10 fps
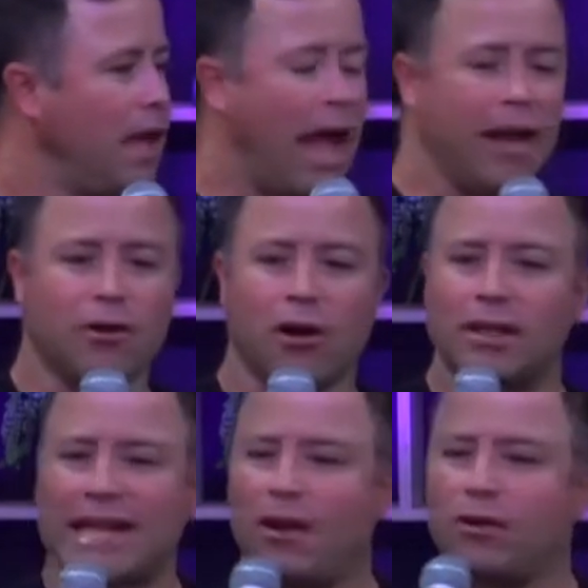And
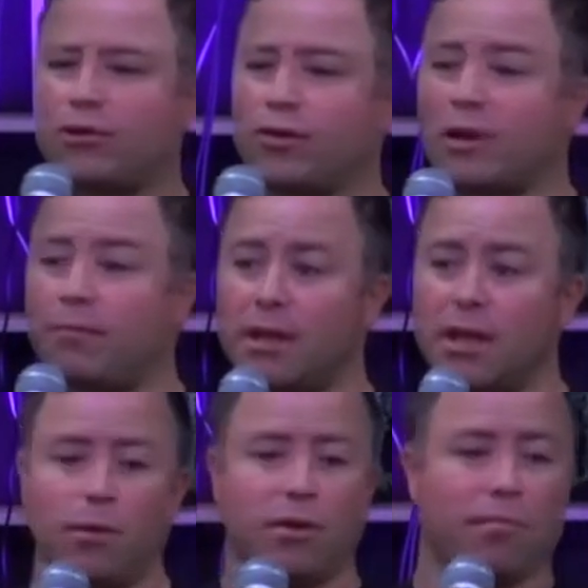God cannot do
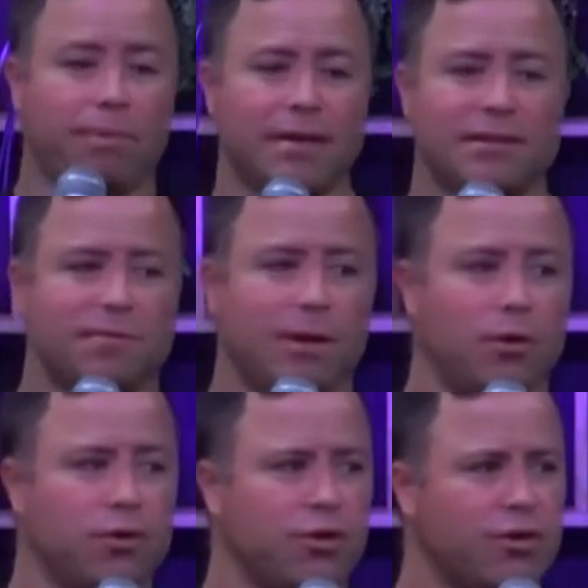something new in your business
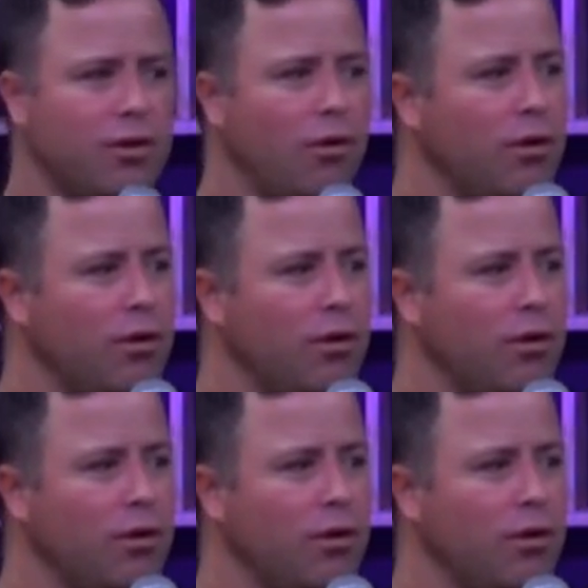because you're still